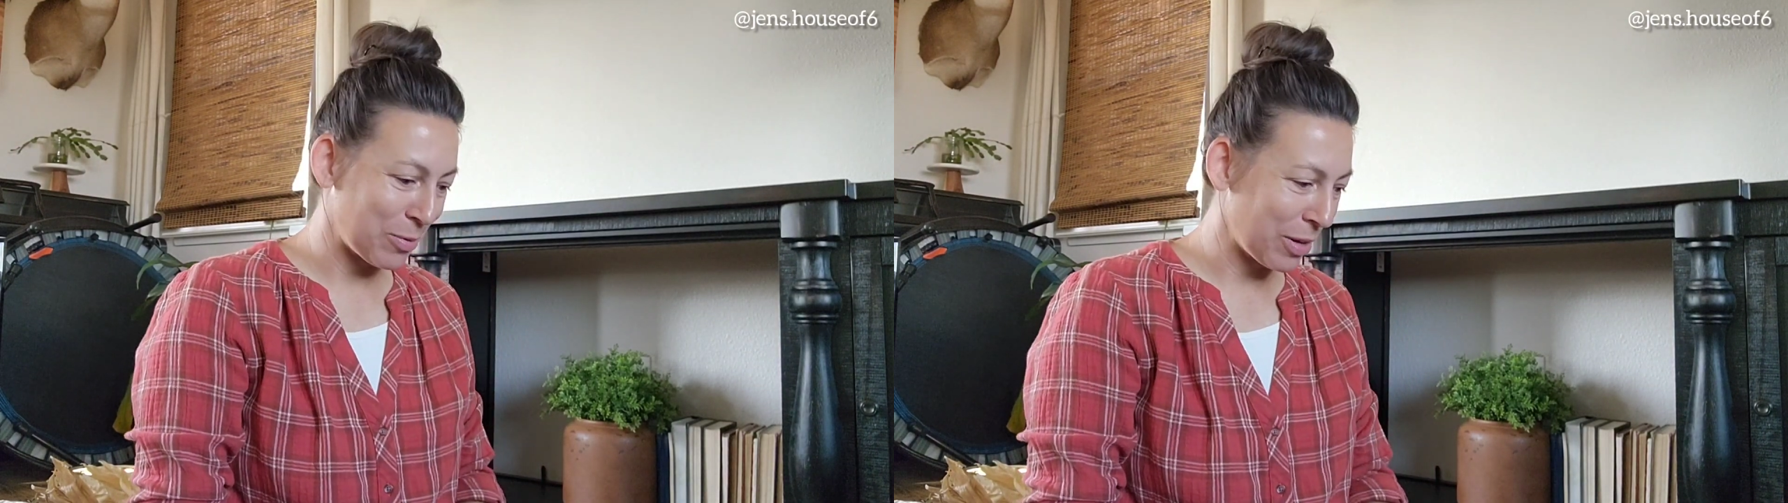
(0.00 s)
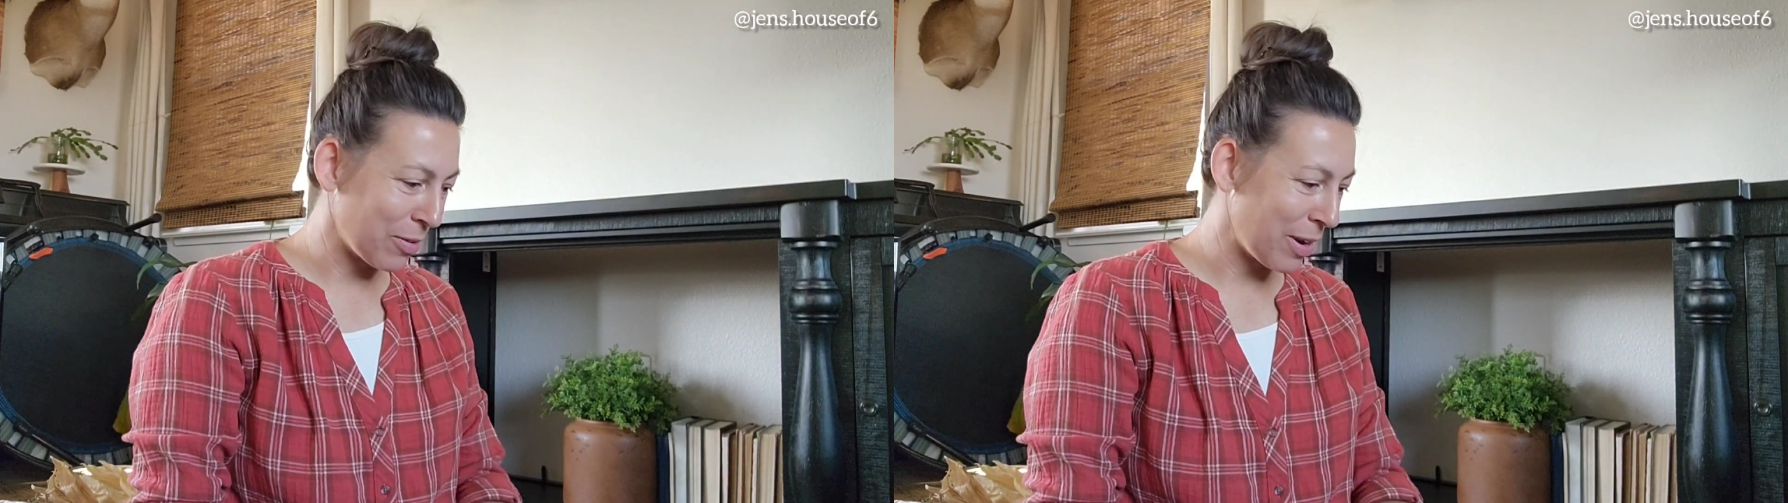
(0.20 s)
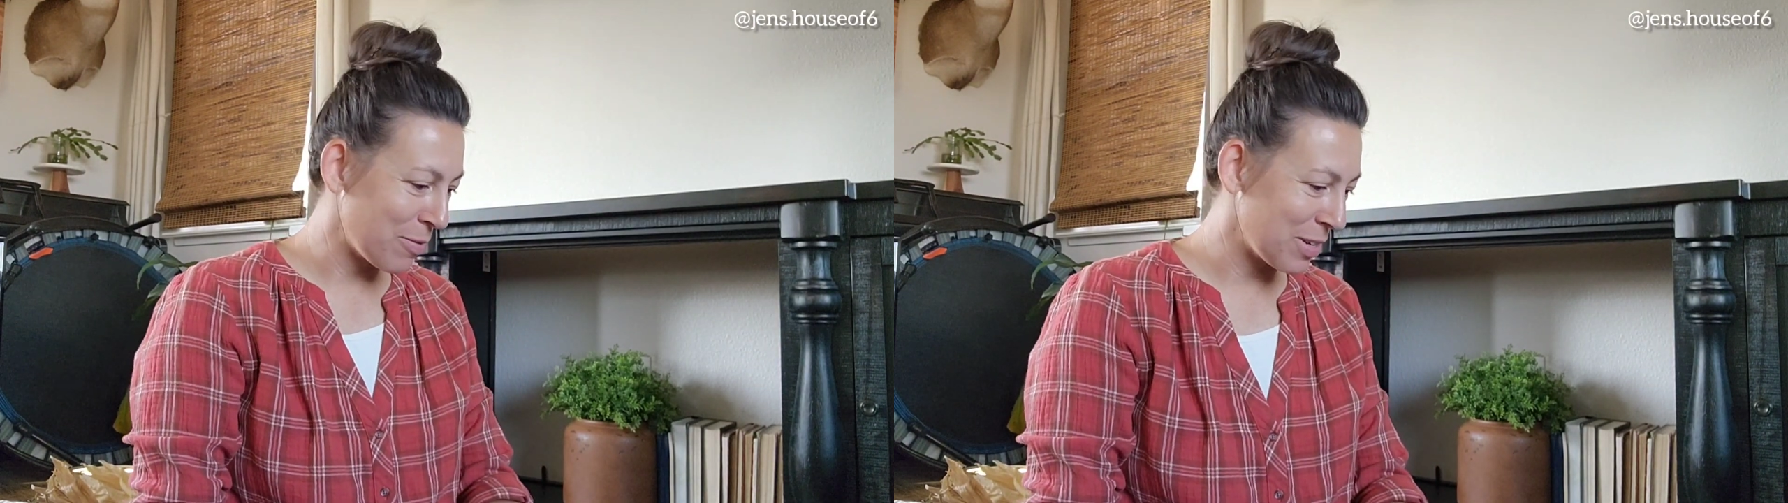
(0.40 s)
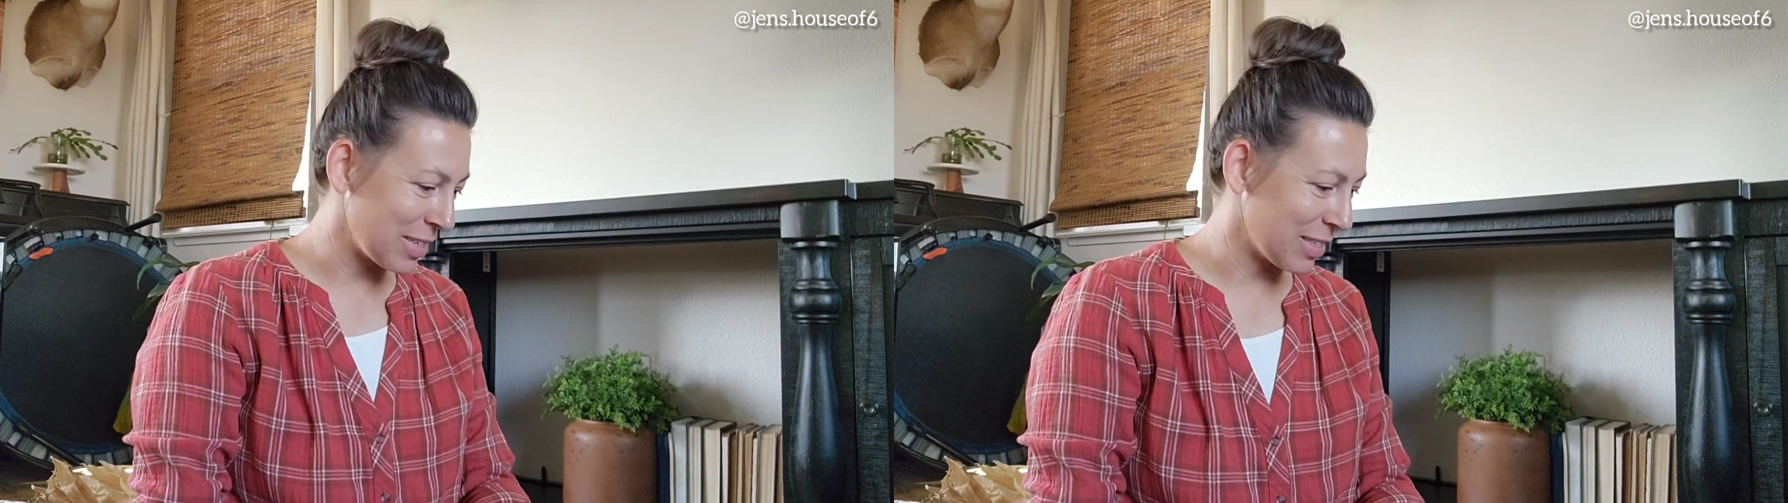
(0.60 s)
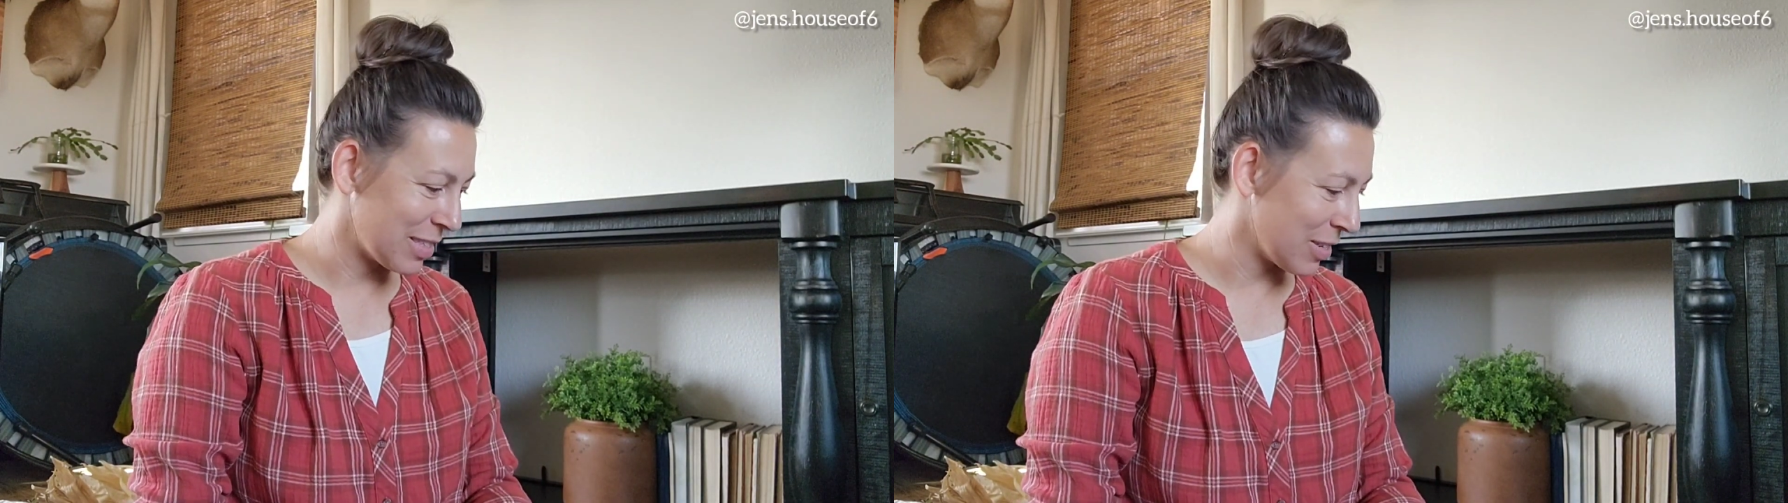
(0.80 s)
where do I want
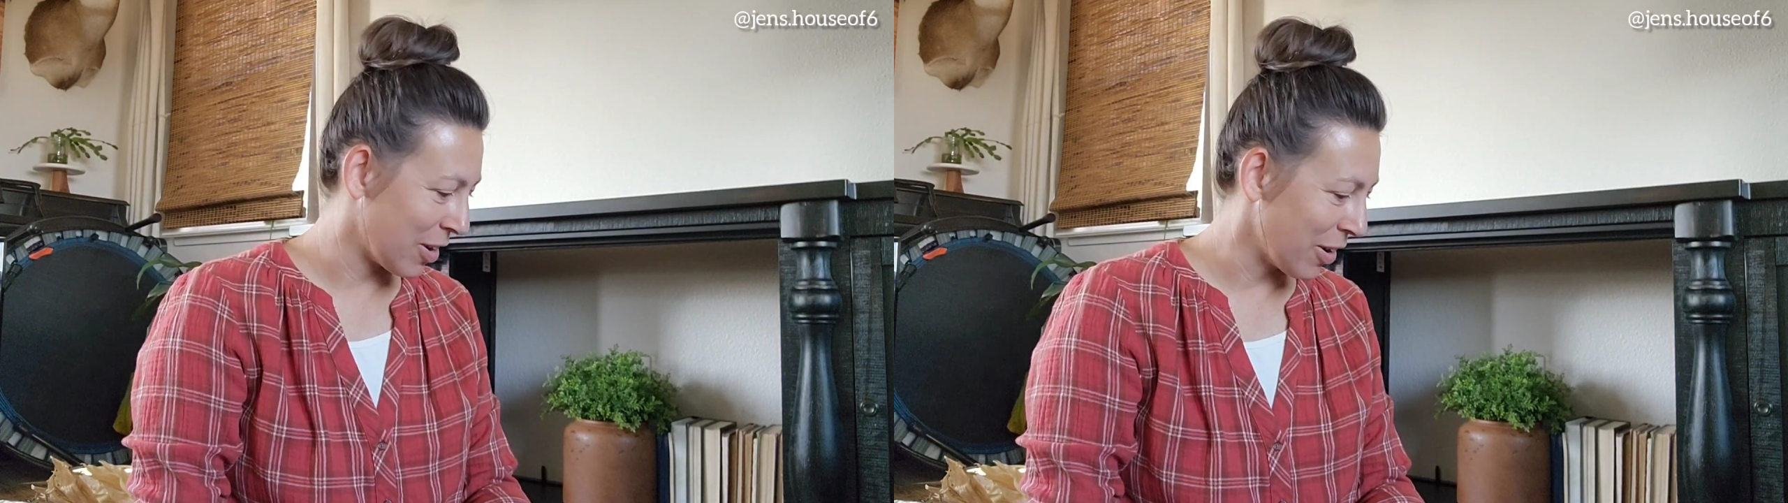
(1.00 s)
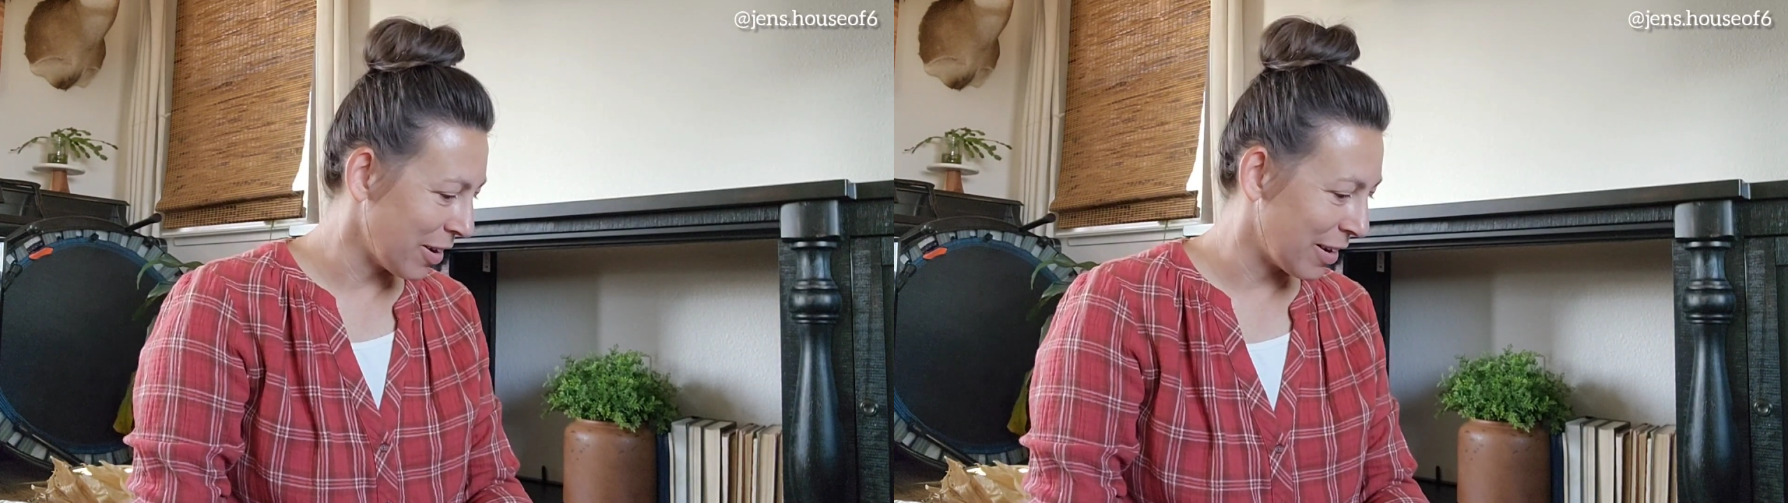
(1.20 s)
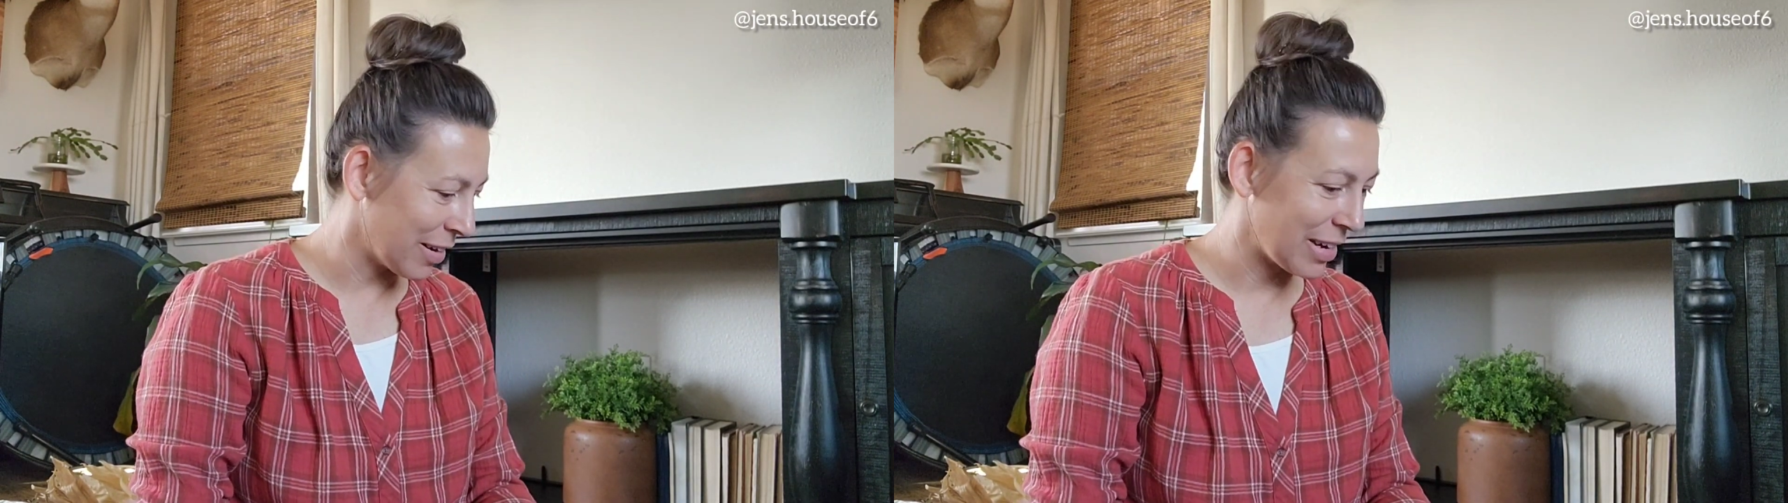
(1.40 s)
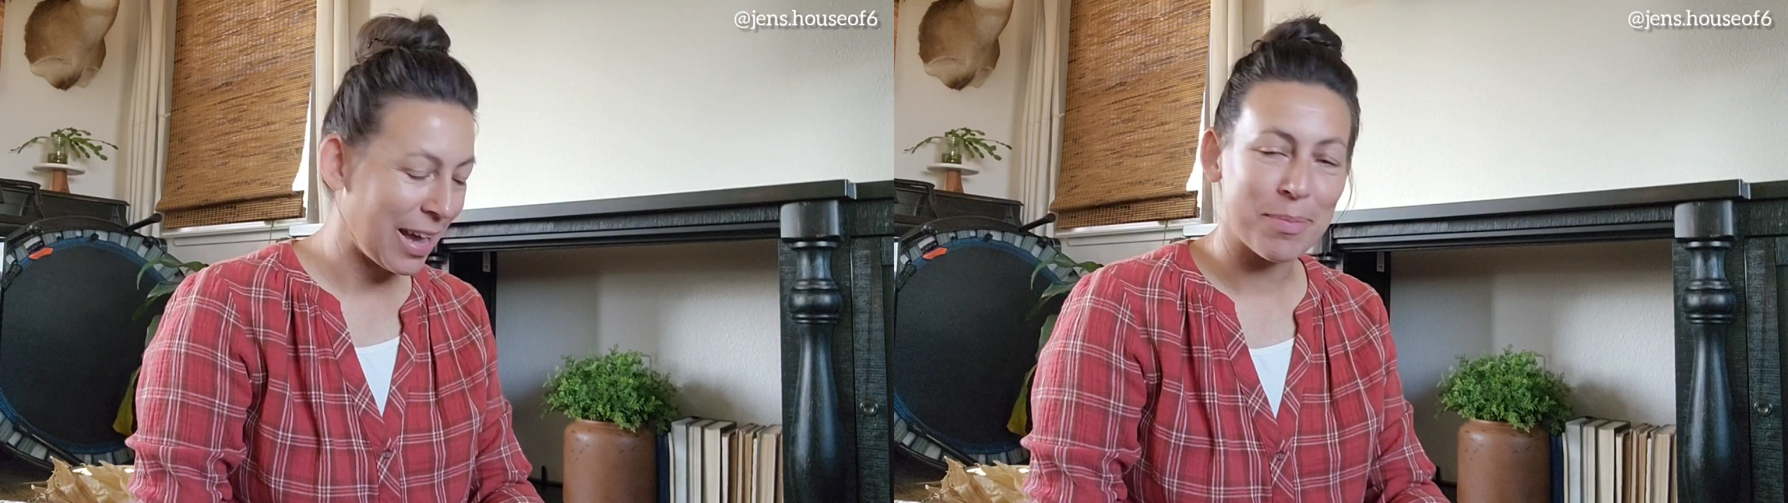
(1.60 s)
to start?